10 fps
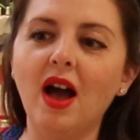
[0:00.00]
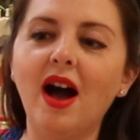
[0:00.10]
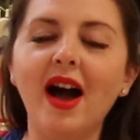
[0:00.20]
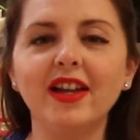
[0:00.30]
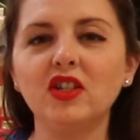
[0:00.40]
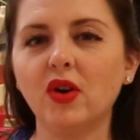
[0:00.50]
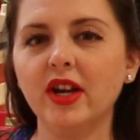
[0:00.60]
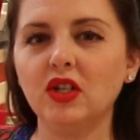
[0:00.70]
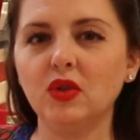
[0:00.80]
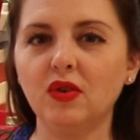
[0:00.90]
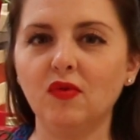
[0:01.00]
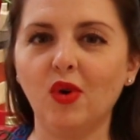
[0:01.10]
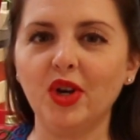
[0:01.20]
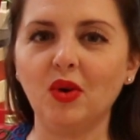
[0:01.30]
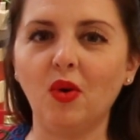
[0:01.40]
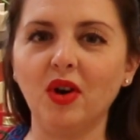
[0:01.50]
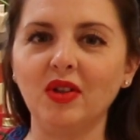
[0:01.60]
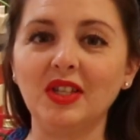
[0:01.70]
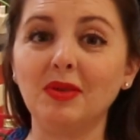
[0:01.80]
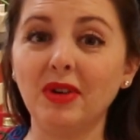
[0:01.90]
I try to avoid oil
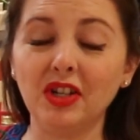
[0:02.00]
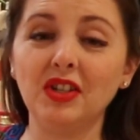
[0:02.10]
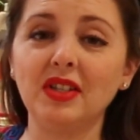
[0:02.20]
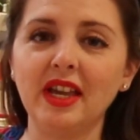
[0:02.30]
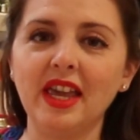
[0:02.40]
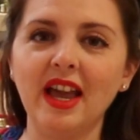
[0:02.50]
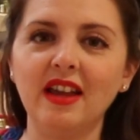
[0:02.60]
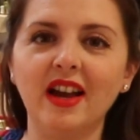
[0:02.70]
as much as I can.